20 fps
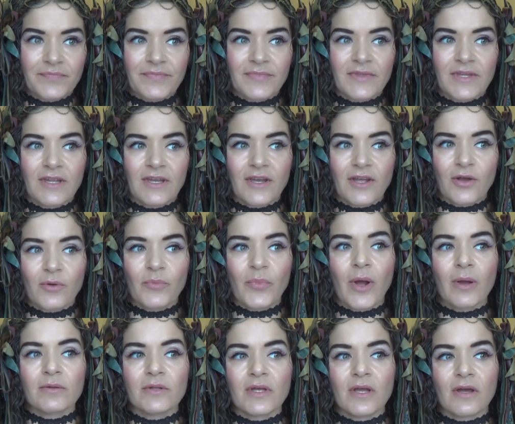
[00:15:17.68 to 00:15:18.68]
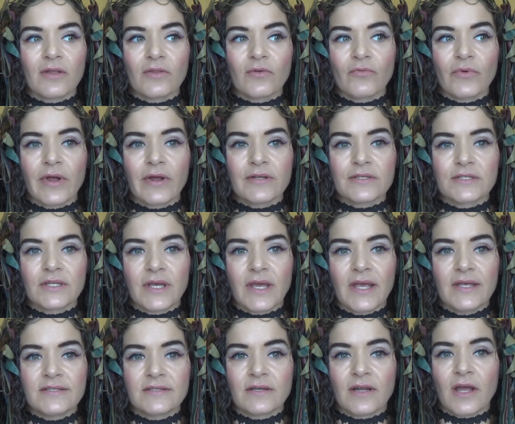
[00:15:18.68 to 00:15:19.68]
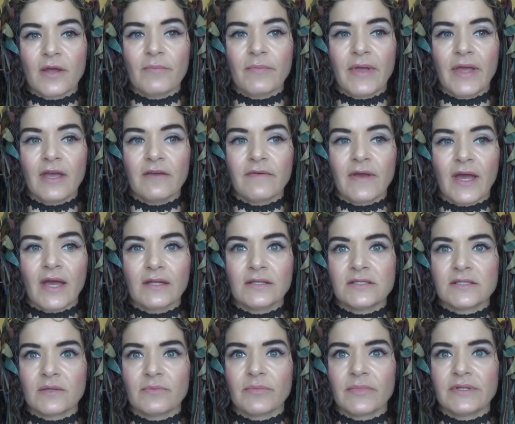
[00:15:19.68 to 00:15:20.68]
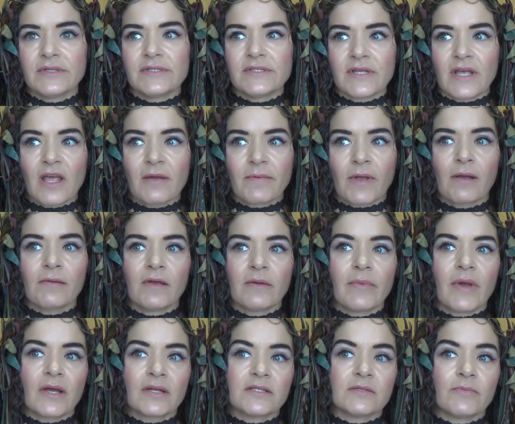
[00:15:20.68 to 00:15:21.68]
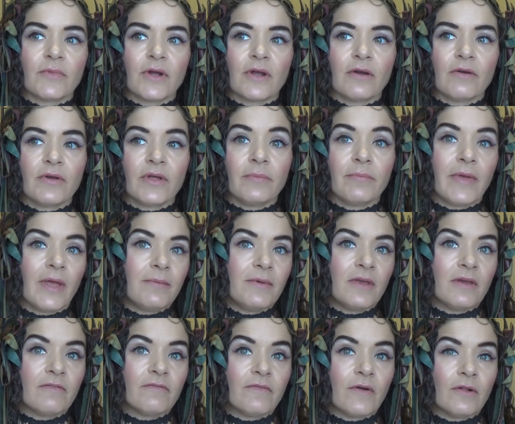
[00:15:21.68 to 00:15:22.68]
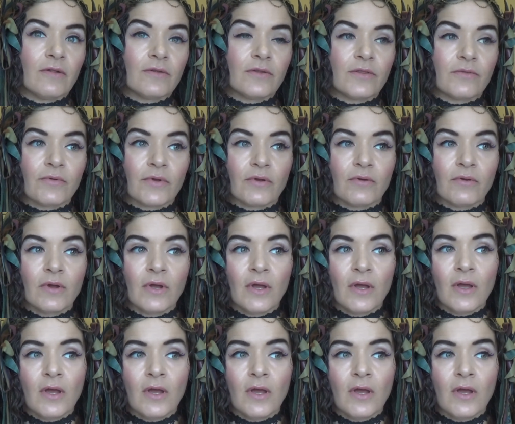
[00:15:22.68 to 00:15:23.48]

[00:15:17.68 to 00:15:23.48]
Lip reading: You know, probably on the rarest occasion, I may have had someone say I'm coming back tomorrow and maybe have followed through.